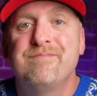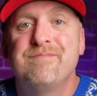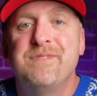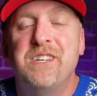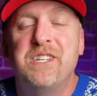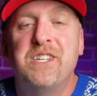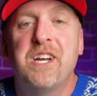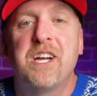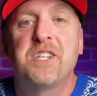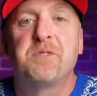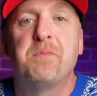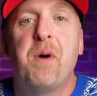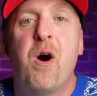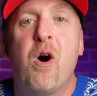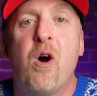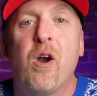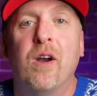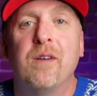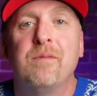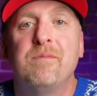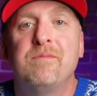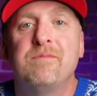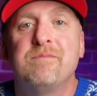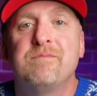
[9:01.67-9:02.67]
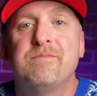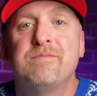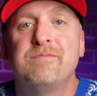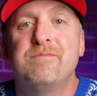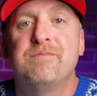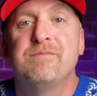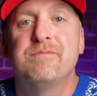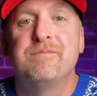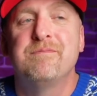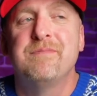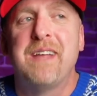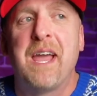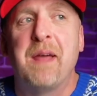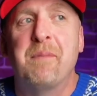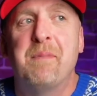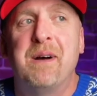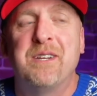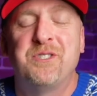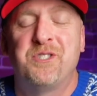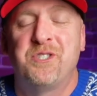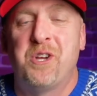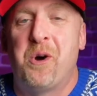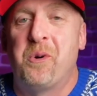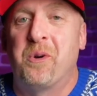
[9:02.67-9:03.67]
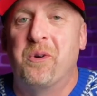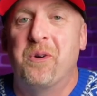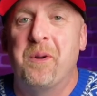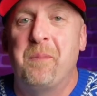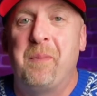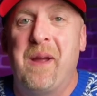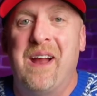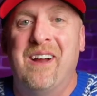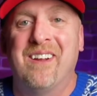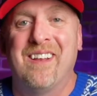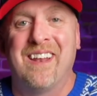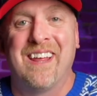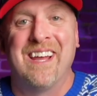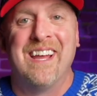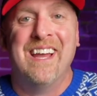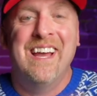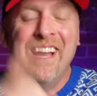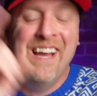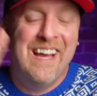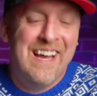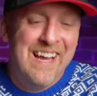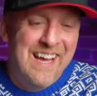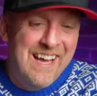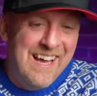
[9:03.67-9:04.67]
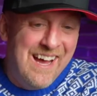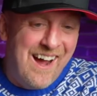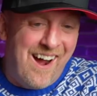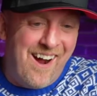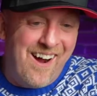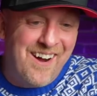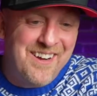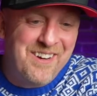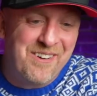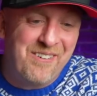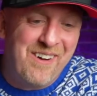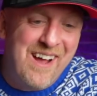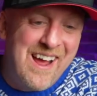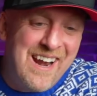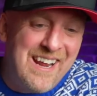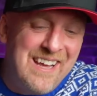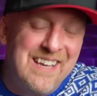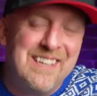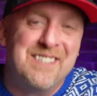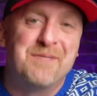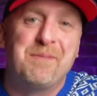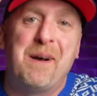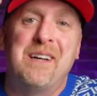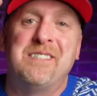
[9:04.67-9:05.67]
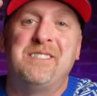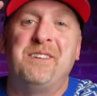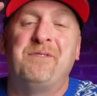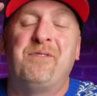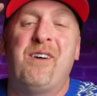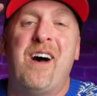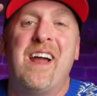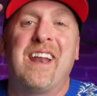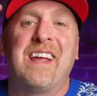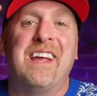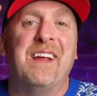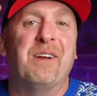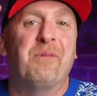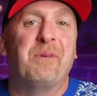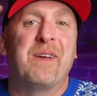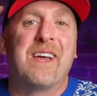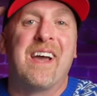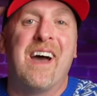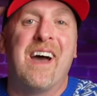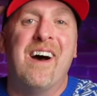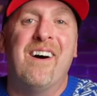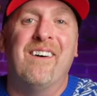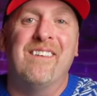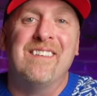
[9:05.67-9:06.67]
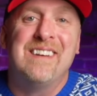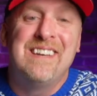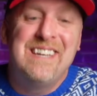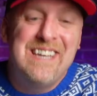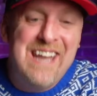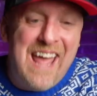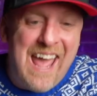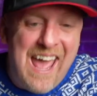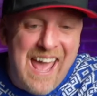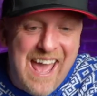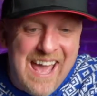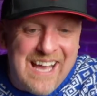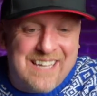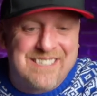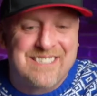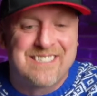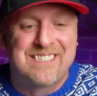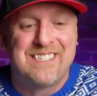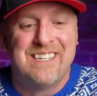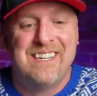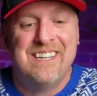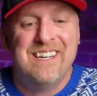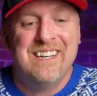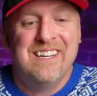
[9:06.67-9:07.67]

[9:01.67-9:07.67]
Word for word: You touched my heart and my shoulder, apparently. Are you ready? Spicy Friday, here we go. Next.